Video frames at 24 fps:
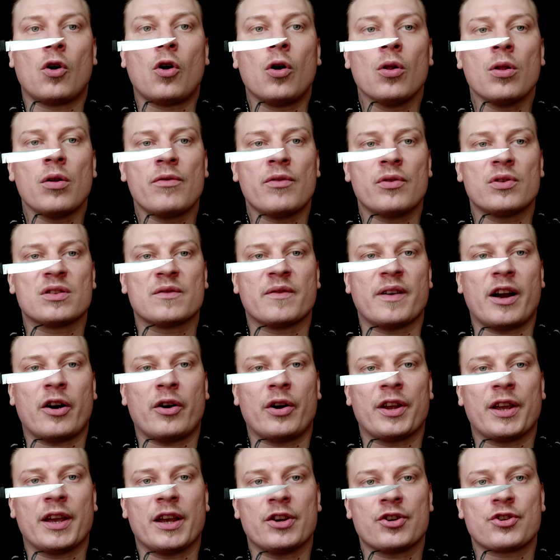all of those
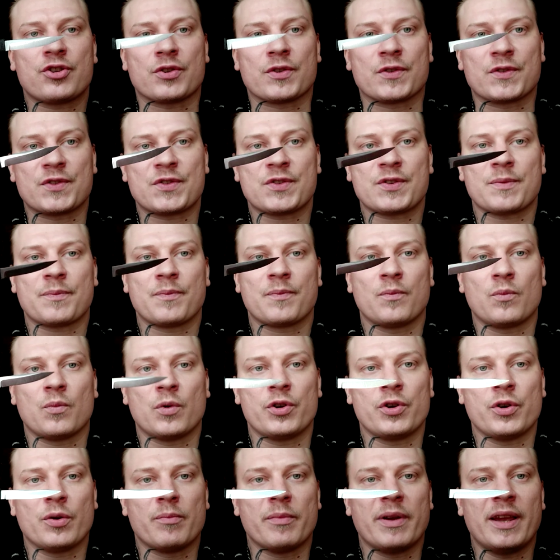variations,
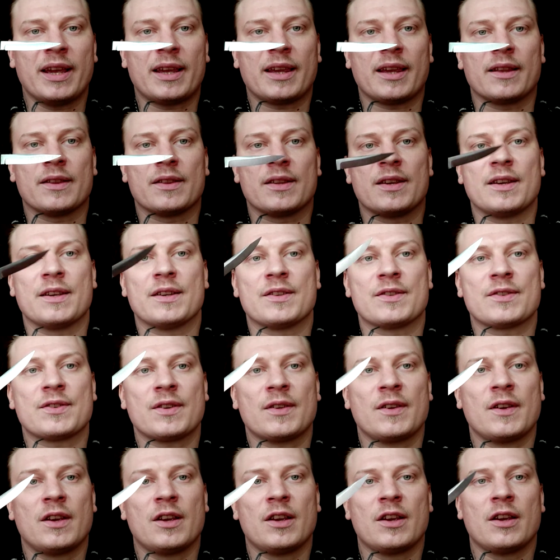when you're making
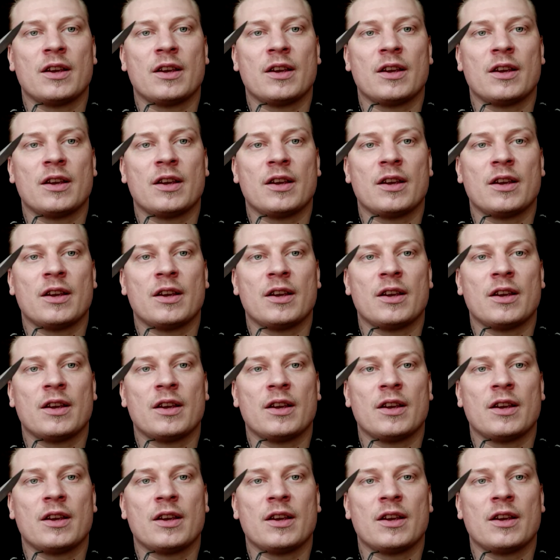these,